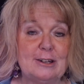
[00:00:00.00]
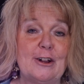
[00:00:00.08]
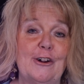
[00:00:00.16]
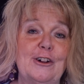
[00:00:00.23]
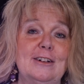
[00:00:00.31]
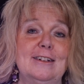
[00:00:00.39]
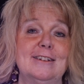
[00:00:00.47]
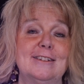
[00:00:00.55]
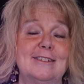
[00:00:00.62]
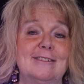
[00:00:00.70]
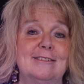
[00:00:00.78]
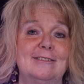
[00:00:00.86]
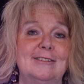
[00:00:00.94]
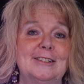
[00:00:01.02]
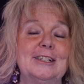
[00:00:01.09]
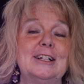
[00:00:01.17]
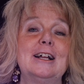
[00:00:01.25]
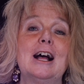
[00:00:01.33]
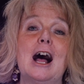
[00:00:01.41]
darkness,
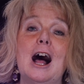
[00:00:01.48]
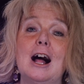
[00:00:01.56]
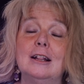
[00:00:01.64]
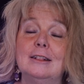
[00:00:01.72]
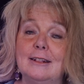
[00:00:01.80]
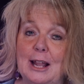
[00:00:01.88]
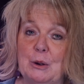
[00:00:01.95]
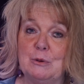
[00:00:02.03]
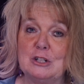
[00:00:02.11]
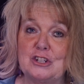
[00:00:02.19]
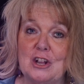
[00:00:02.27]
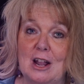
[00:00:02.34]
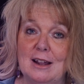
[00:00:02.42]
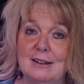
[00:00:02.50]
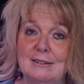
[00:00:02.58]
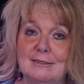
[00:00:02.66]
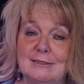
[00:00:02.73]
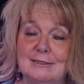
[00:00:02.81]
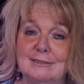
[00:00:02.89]
a light will shine.